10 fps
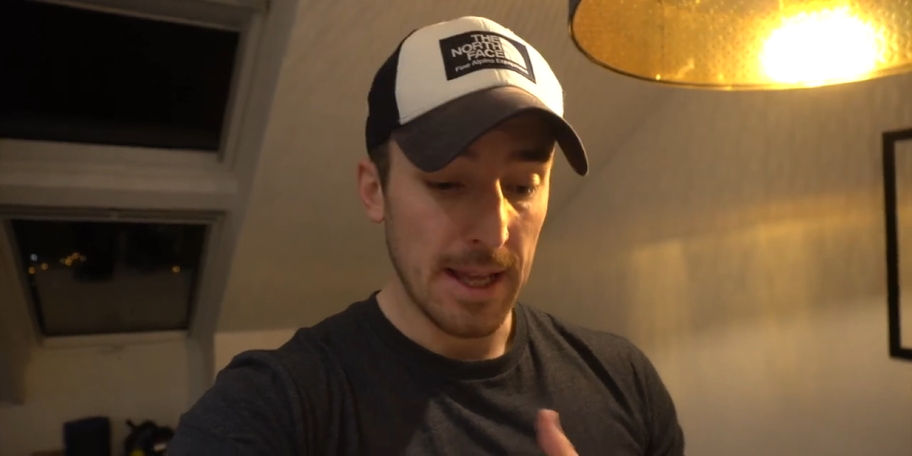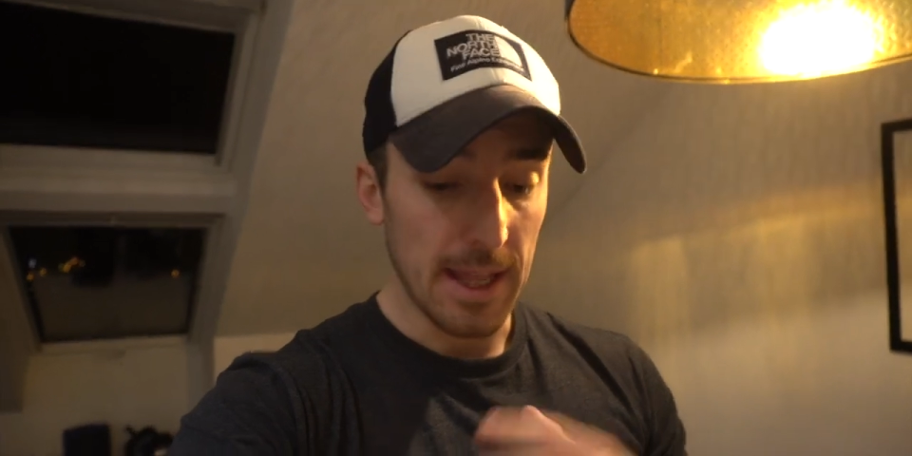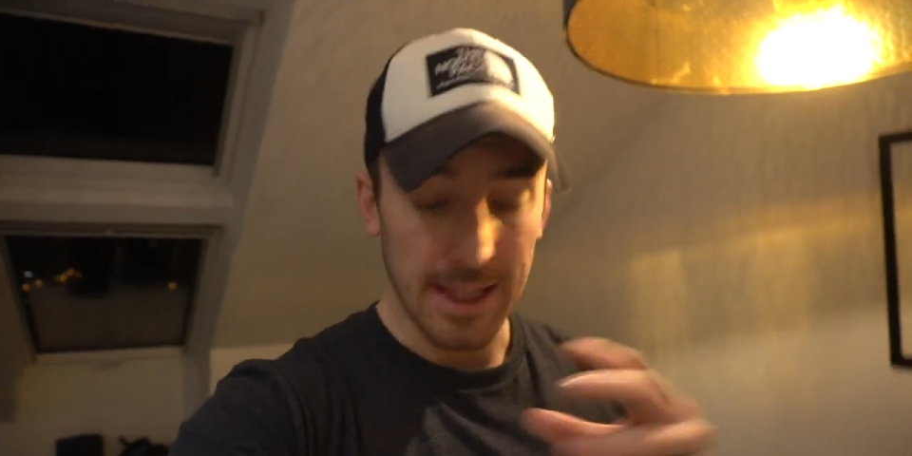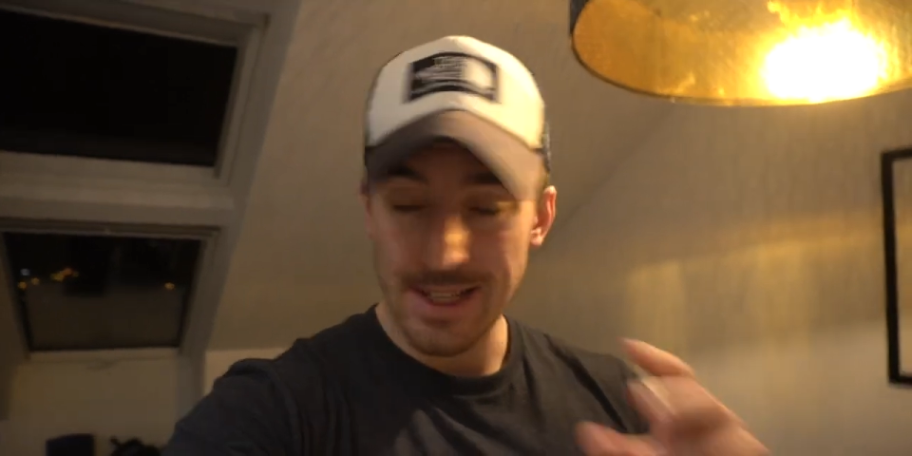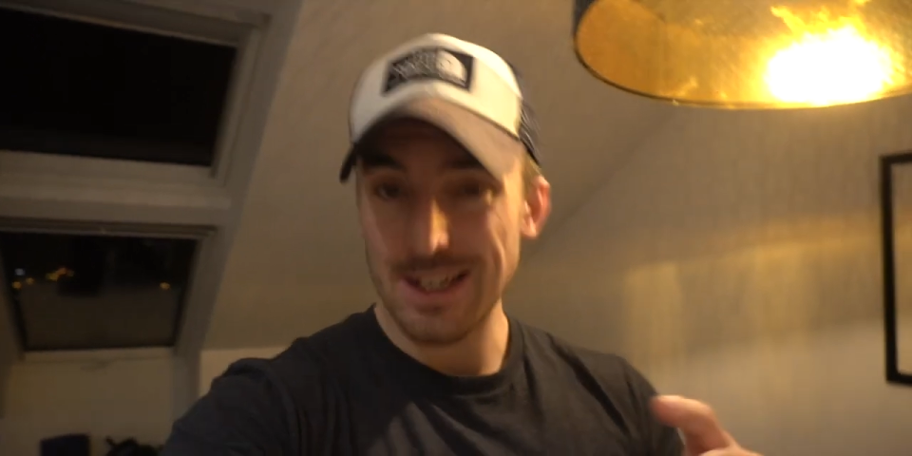
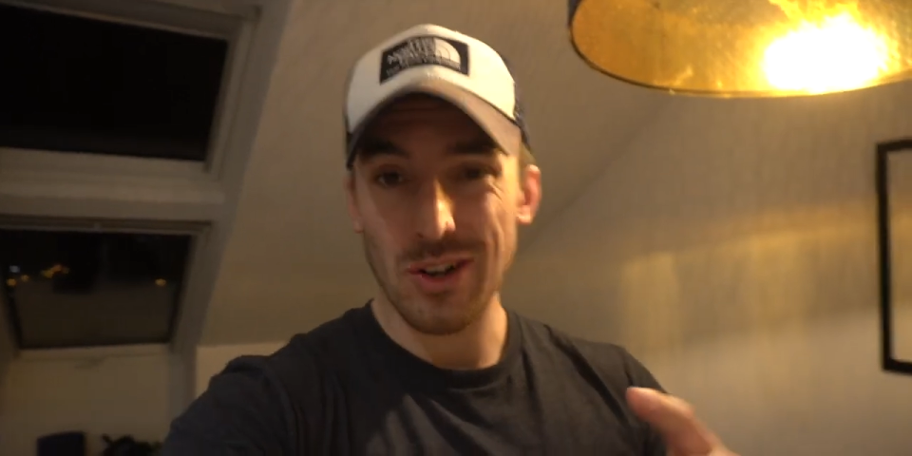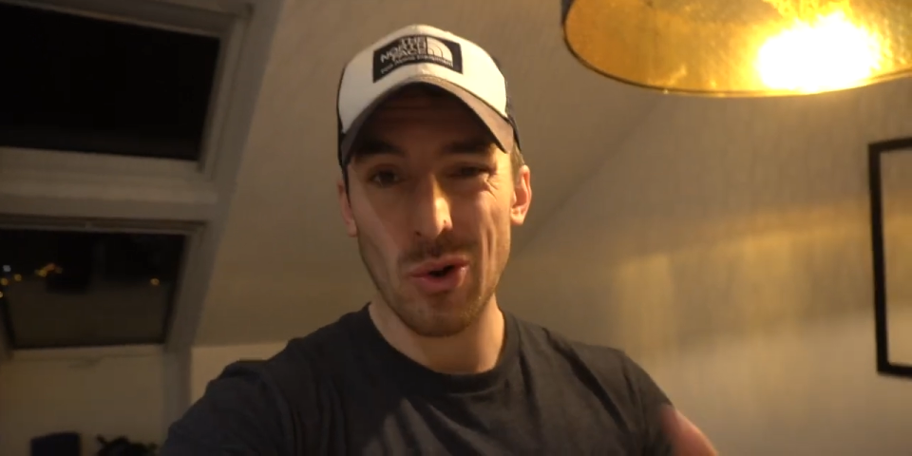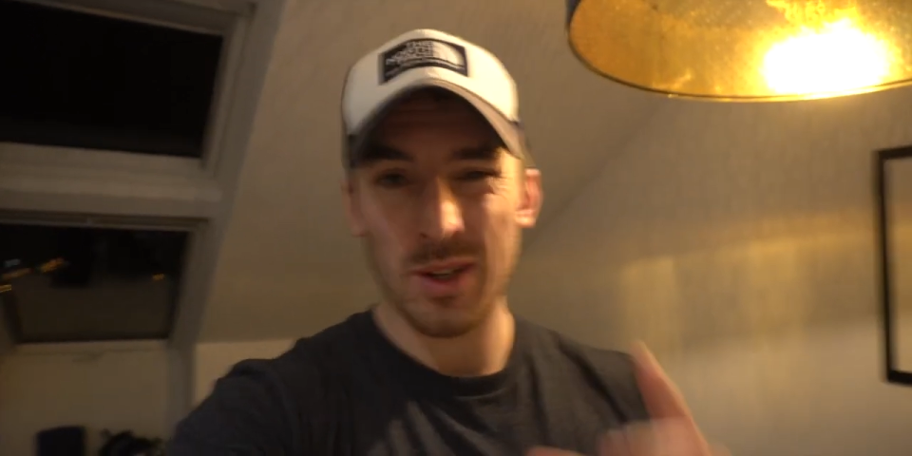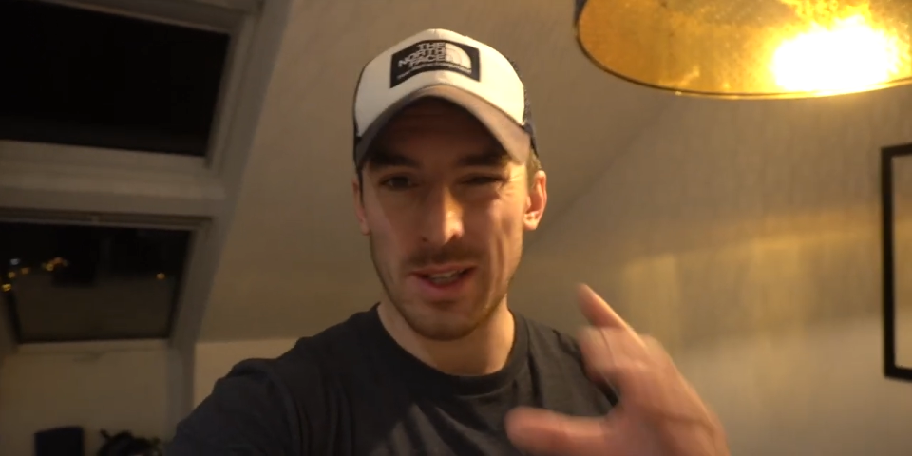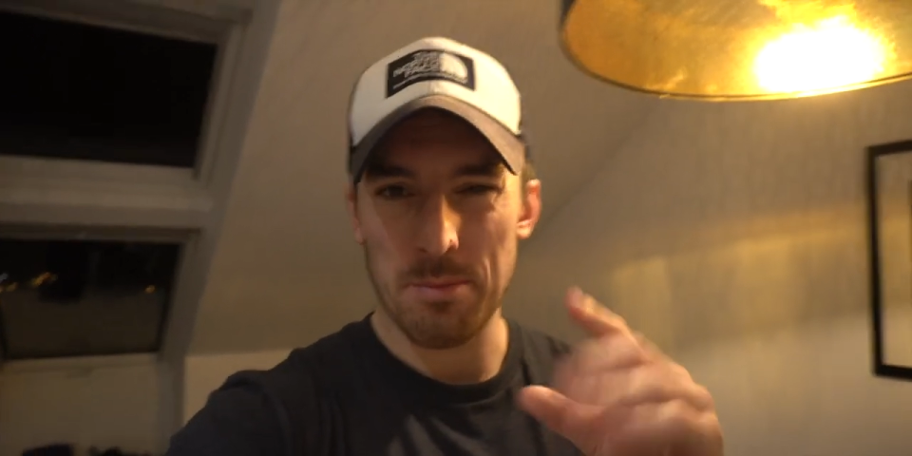things that are
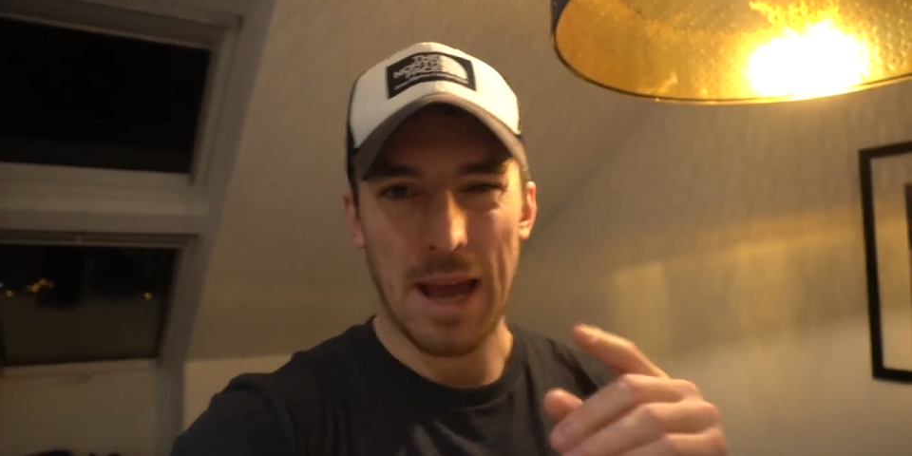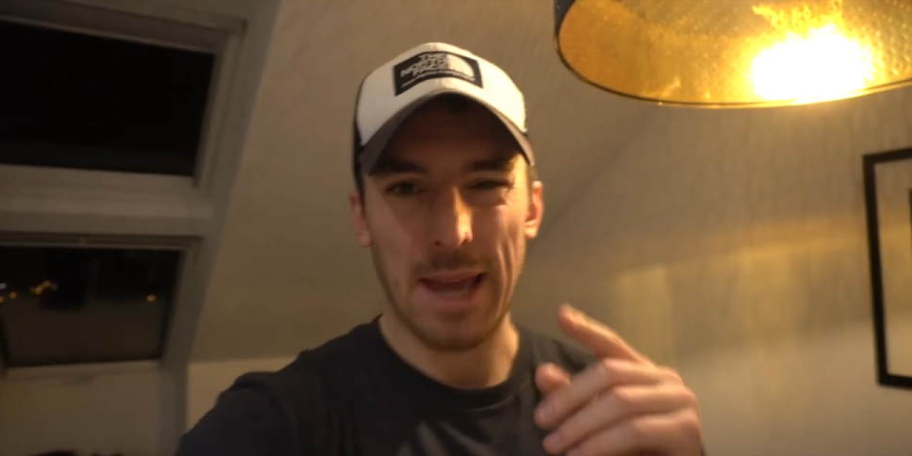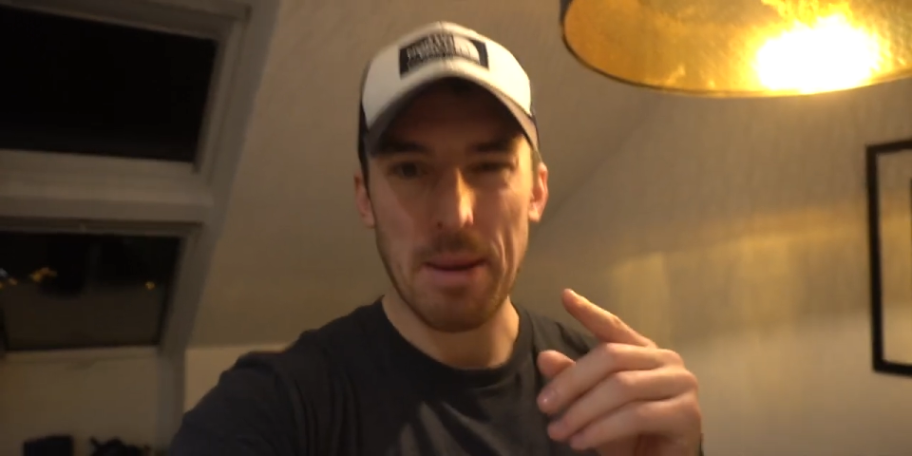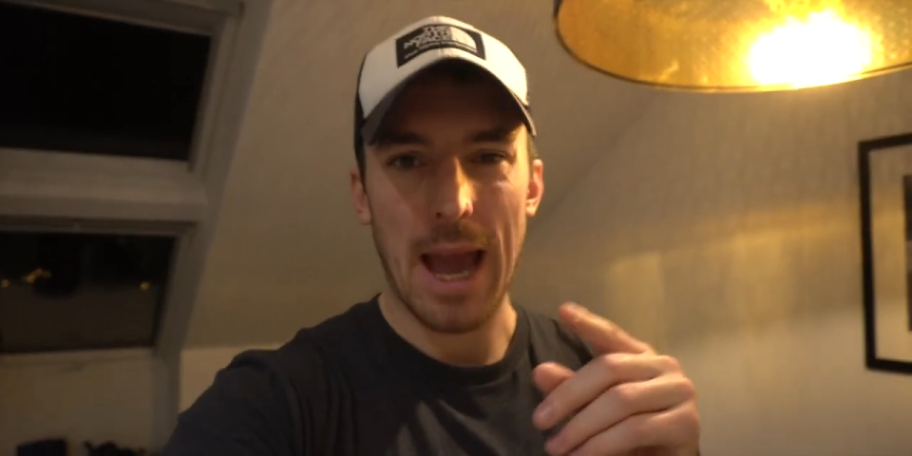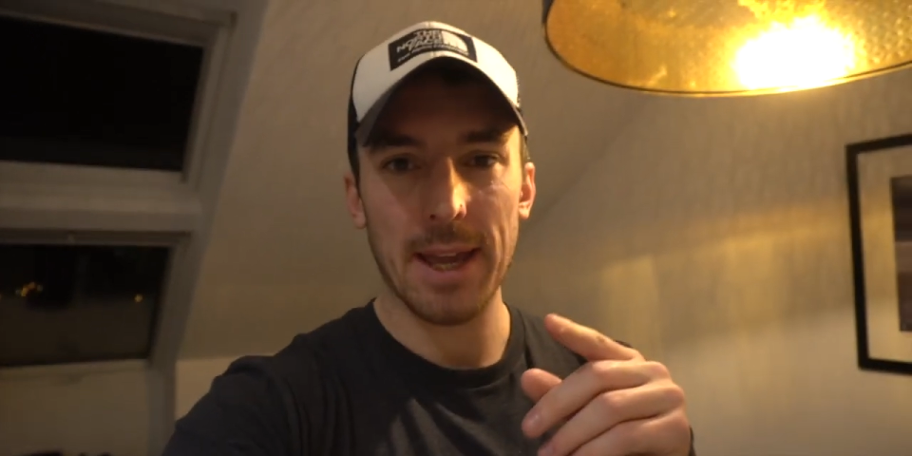going in the
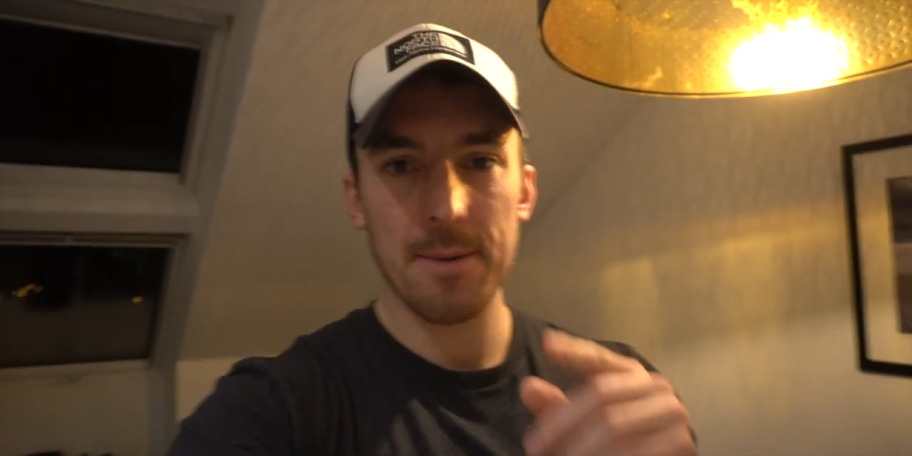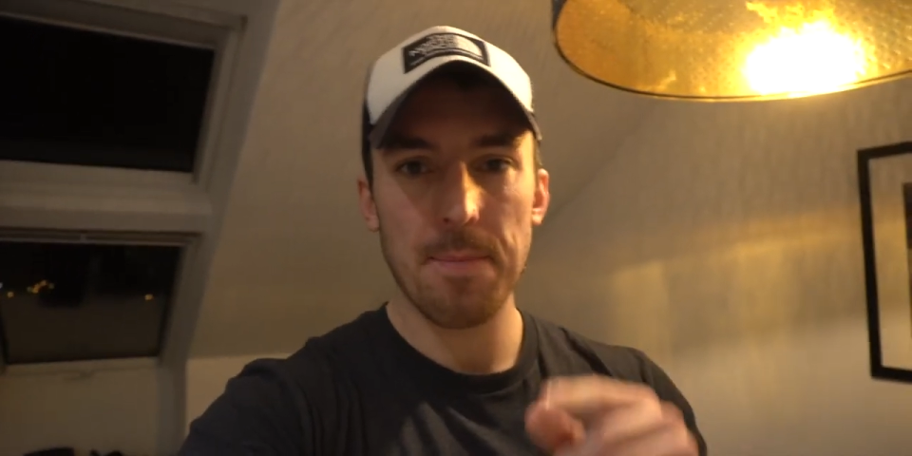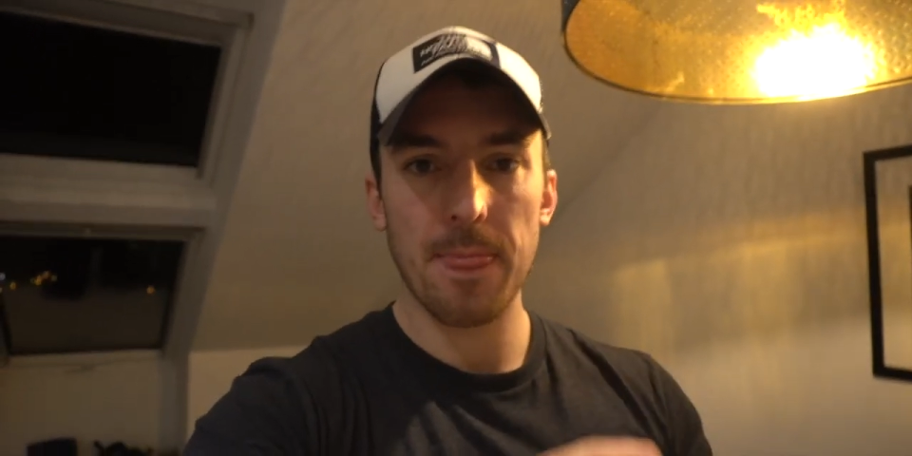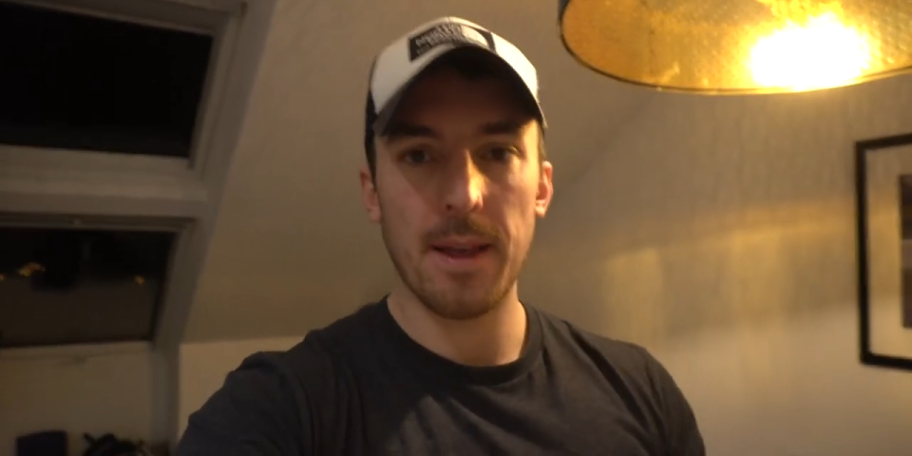backpack.